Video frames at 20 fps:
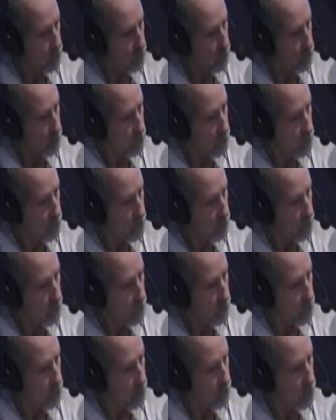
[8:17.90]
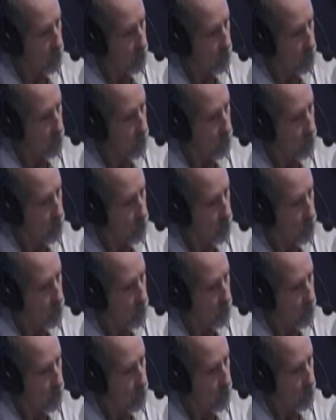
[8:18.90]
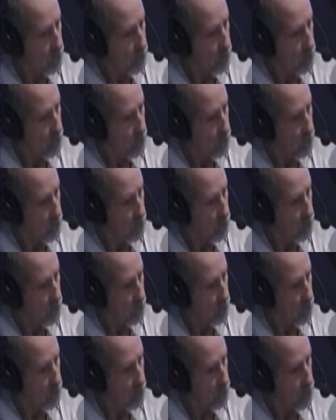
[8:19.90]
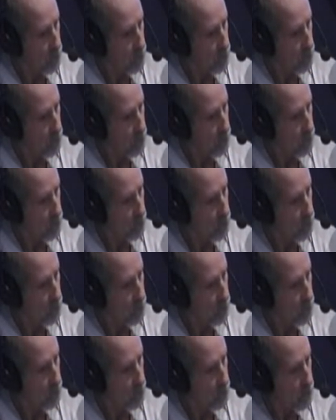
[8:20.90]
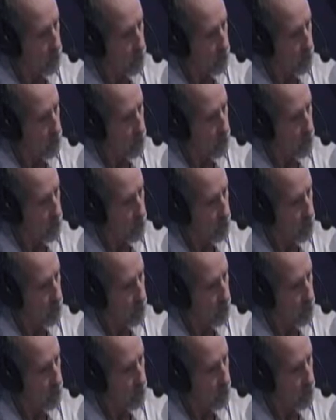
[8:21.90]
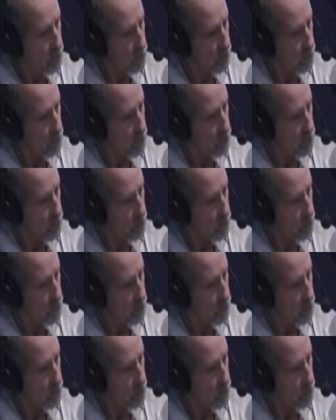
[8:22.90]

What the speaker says: This person isn't speaking.